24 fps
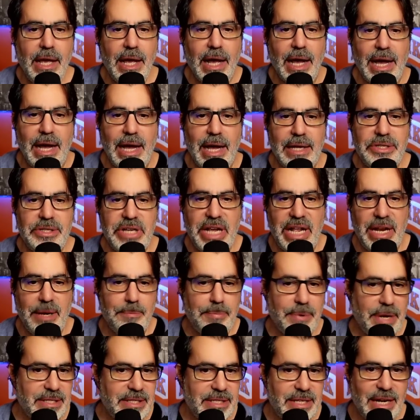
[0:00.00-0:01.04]
Jalen
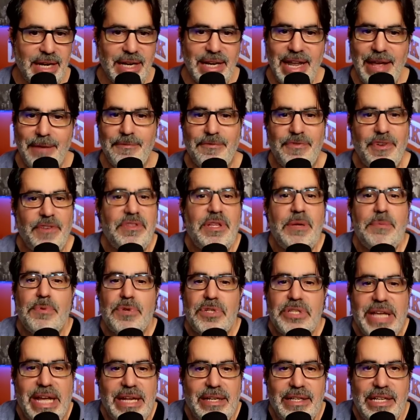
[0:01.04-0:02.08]
Brunson, 50%.